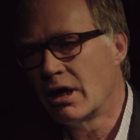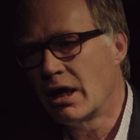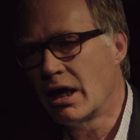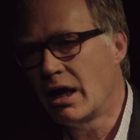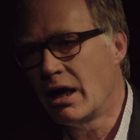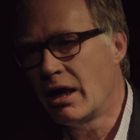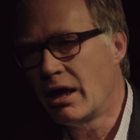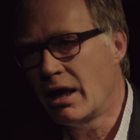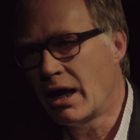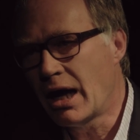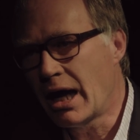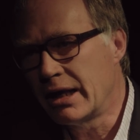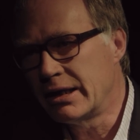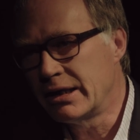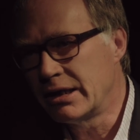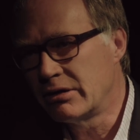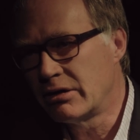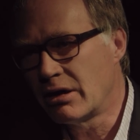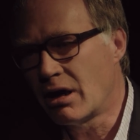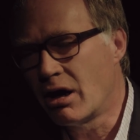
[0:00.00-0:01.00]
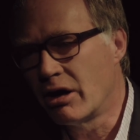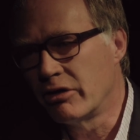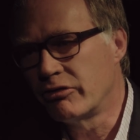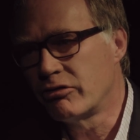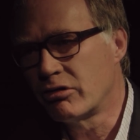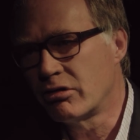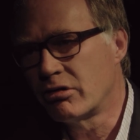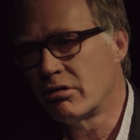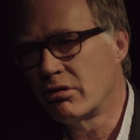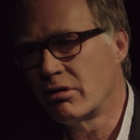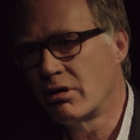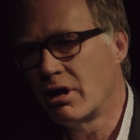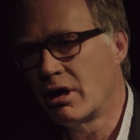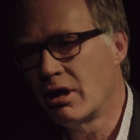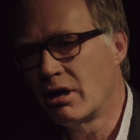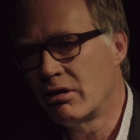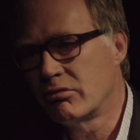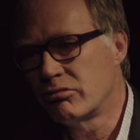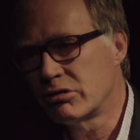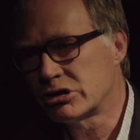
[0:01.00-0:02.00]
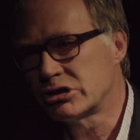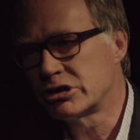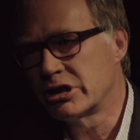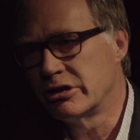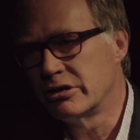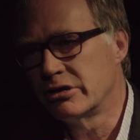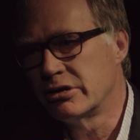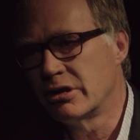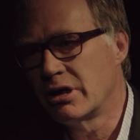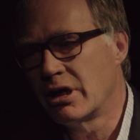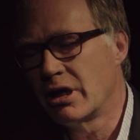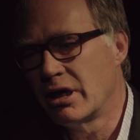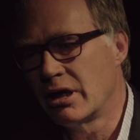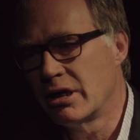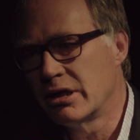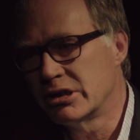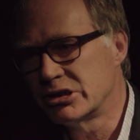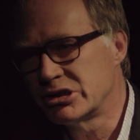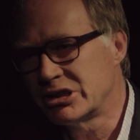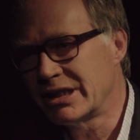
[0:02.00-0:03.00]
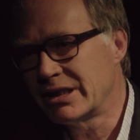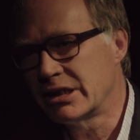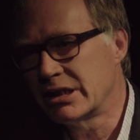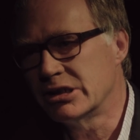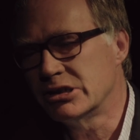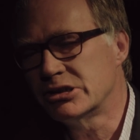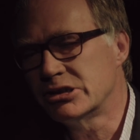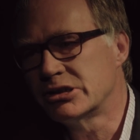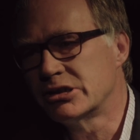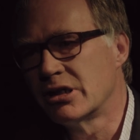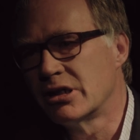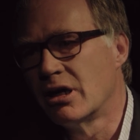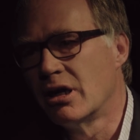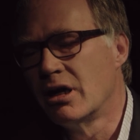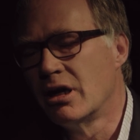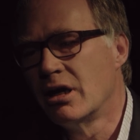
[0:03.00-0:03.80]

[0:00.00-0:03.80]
and in the other Russian cities,